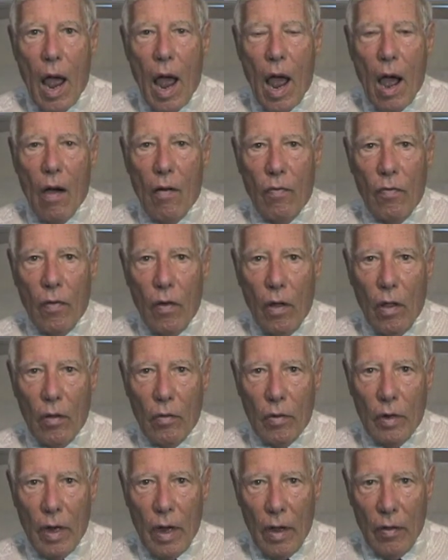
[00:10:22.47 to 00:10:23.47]
our
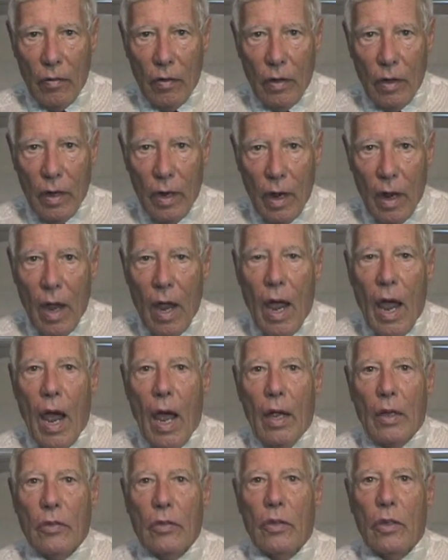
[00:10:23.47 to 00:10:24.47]
Father in heaven
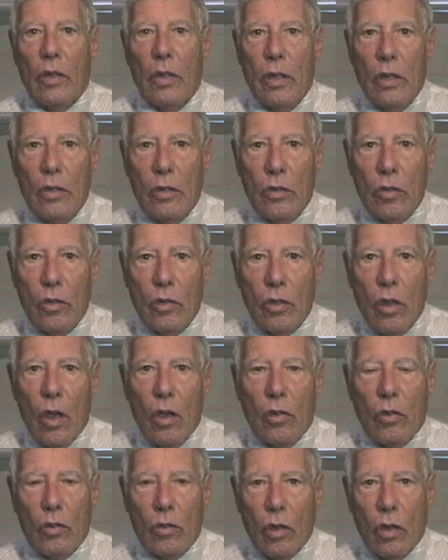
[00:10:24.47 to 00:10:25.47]
as his
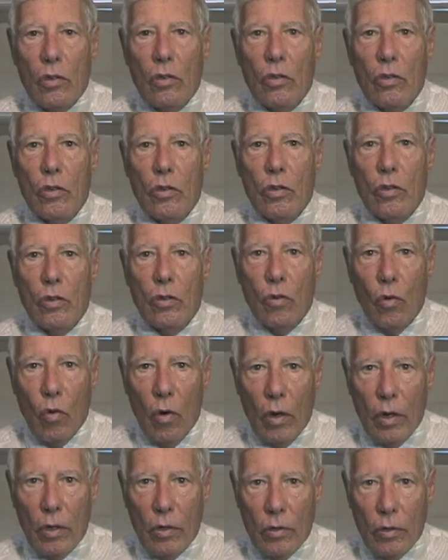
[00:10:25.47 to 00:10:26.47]
sons and
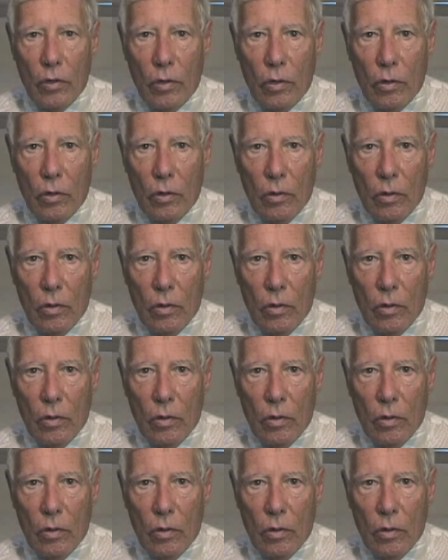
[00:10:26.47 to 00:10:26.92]
daughters,